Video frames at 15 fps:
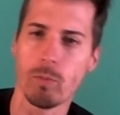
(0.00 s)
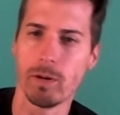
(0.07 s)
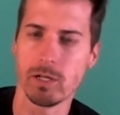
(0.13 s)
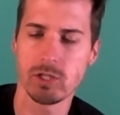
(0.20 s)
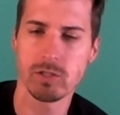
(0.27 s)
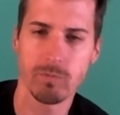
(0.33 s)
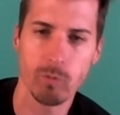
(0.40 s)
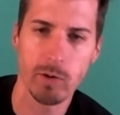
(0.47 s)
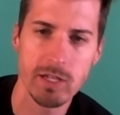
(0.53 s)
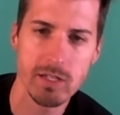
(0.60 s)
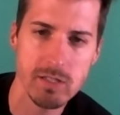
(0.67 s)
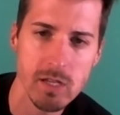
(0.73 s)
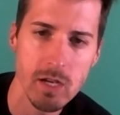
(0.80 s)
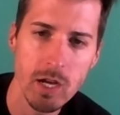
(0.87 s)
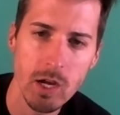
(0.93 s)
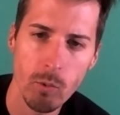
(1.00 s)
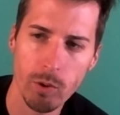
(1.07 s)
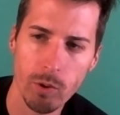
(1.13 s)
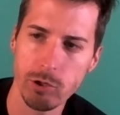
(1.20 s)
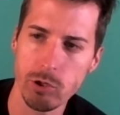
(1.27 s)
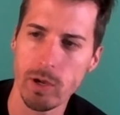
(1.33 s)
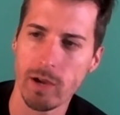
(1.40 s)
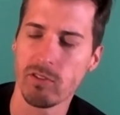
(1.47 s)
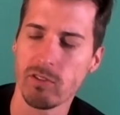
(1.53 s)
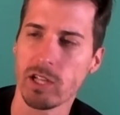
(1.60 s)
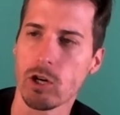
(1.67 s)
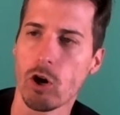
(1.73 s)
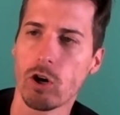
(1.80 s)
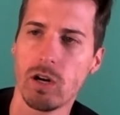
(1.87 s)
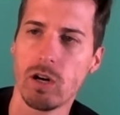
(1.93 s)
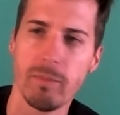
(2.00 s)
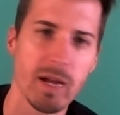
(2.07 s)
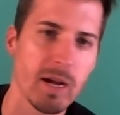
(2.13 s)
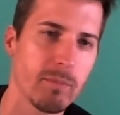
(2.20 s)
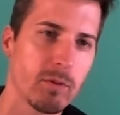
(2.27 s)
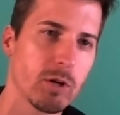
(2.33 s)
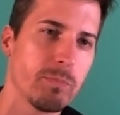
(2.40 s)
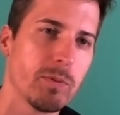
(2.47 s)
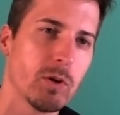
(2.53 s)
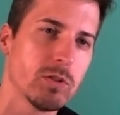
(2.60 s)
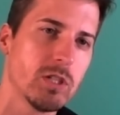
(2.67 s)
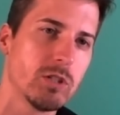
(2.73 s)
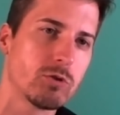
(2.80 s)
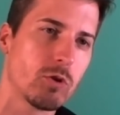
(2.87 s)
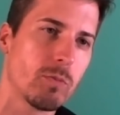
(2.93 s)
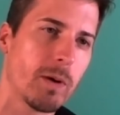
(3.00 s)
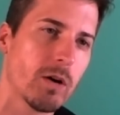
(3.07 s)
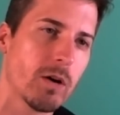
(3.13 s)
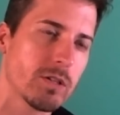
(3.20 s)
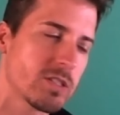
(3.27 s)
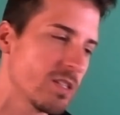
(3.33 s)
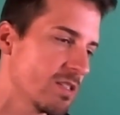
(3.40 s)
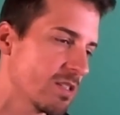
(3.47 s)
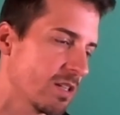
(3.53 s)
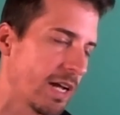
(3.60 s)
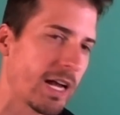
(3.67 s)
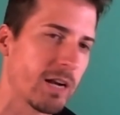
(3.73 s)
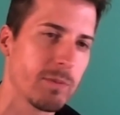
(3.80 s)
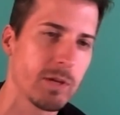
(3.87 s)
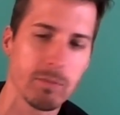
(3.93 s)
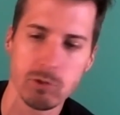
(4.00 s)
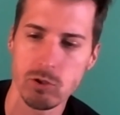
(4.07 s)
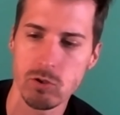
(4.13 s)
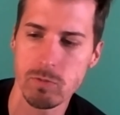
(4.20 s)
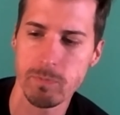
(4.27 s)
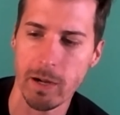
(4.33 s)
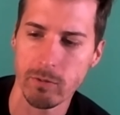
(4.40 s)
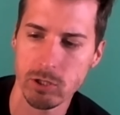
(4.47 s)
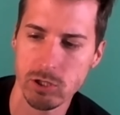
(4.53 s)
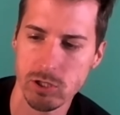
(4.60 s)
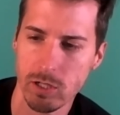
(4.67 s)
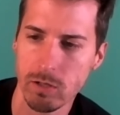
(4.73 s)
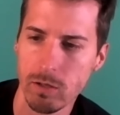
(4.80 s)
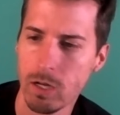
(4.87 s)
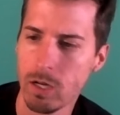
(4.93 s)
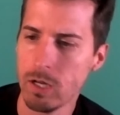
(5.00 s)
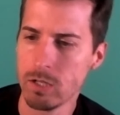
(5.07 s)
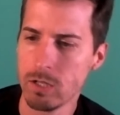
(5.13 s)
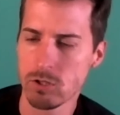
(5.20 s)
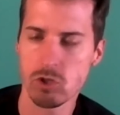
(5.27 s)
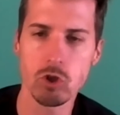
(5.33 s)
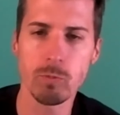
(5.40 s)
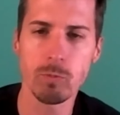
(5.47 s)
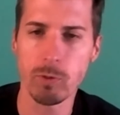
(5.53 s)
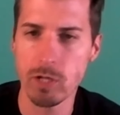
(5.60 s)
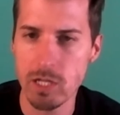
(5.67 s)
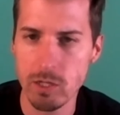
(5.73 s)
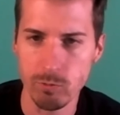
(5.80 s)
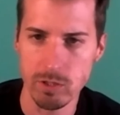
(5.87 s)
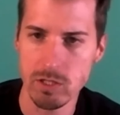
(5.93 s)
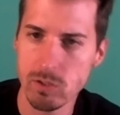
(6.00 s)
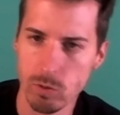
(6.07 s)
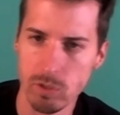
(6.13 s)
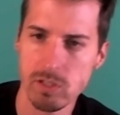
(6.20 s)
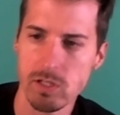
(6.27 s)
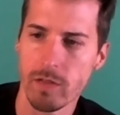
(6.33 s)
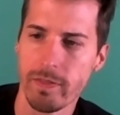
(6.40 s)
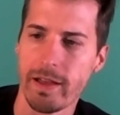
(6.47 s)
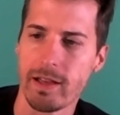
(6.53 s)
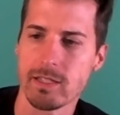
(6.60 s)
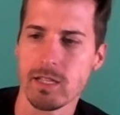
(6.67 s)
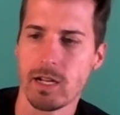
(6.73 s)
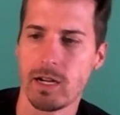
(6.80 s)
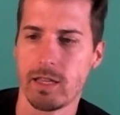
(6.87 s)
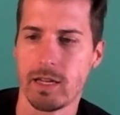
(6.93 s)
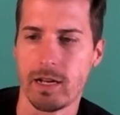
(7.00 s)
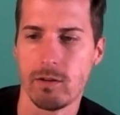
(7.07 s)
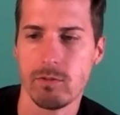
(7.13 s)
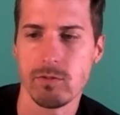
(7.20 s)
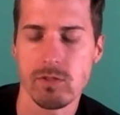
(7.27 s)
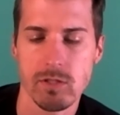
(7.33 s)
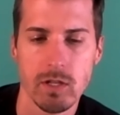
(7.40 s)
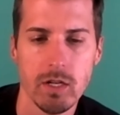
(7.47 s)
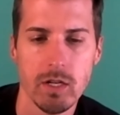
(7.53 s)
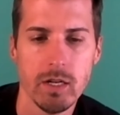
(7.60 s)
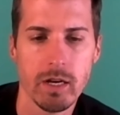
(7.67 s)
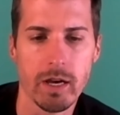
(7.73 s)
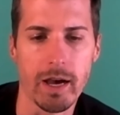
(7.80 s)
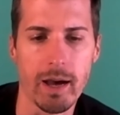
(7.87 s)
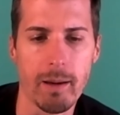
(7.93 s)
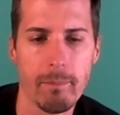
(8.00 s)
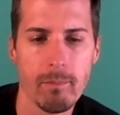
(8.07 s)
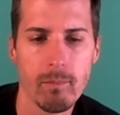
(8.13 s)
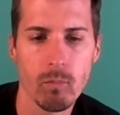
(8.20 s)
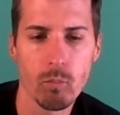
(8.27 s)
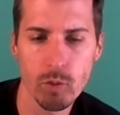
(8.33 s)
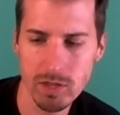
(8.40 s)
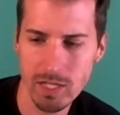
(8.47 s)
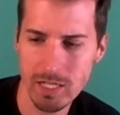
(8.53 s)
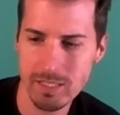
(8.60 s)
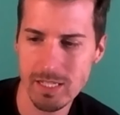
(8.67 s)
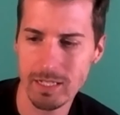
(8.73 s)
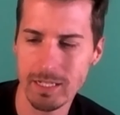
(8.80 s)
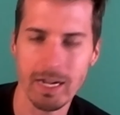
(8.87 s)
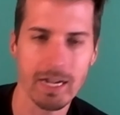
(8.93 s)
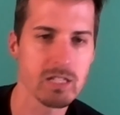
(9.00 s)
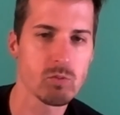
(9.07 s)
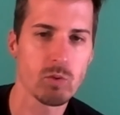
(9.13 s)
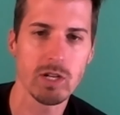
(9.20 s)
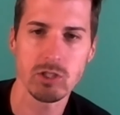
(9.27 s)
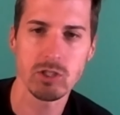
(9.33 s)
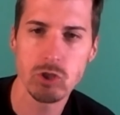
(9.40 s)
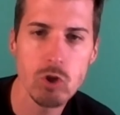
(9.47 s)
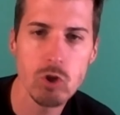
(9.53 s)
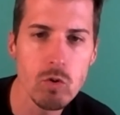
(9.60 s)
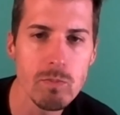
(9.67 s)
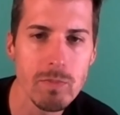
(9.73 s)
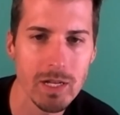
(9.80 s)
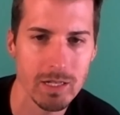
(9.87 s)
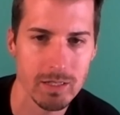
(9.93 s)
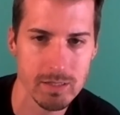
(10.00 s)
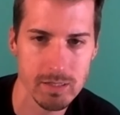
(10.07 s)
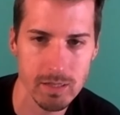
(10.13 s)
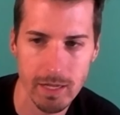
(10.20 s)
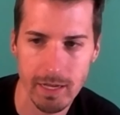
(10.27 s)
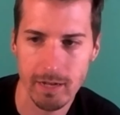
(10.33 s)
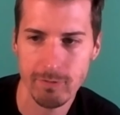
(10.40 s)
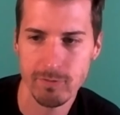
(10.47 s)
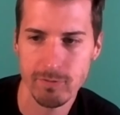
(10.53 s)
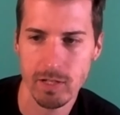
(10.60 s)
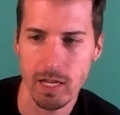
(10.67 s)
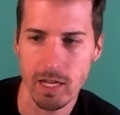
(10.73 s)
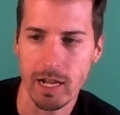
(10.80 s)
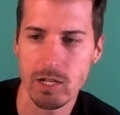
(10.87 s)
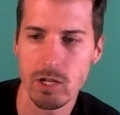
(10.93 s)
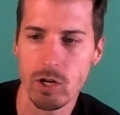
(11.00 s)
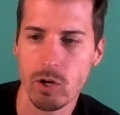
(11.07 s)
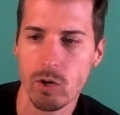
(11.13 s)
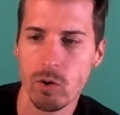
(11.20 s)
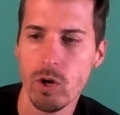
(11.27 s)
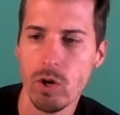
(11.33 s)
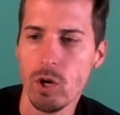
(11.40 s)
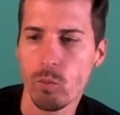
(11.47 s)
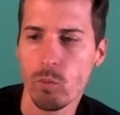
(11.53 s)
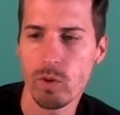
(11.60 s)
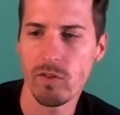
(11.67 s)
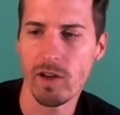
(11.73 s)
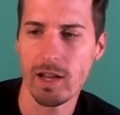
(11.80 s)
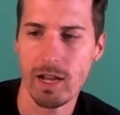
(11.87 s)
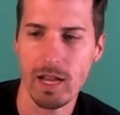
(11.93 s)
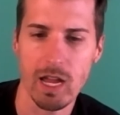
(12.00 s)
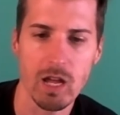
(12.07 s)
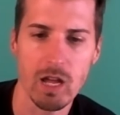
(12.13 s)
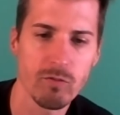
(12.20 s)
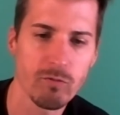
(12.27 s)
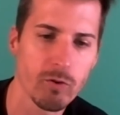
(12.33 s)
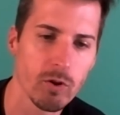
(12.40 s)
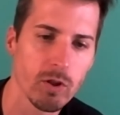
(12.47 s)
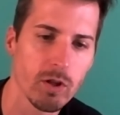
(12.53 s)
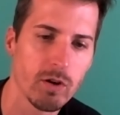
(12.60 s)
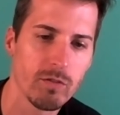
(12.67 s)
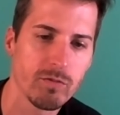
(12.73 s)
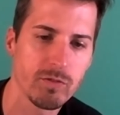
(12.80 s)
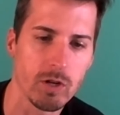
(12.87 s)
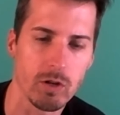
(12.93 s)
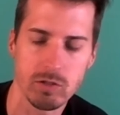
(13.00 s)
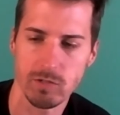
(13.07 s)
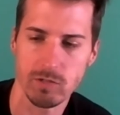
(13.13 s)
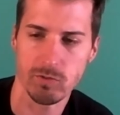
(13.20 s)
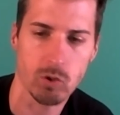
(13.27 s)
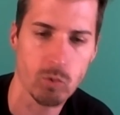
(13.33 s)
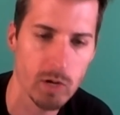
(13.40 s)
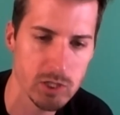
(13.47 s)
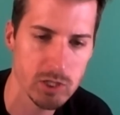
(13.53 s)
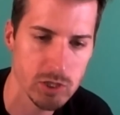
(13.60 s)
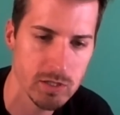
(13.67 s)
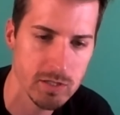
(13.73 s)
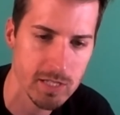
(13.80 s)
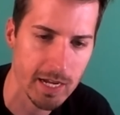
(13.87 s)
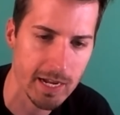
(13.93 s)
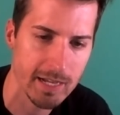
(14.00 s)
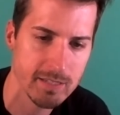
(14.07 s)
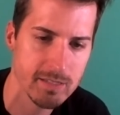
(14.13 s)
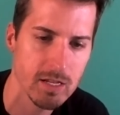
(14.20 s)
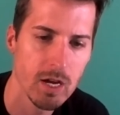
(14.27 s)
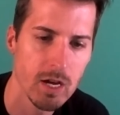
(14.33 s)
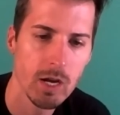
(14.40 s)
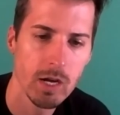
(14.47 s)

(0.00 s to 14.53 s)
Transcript: bunch of ways, whether you have like RMM or built-in group policies on how to be able to use PowerShell. Super neat resource on that side of the house. With that said, guys, we're at 2 minutes left, and I know we've had a handful of different questions asked.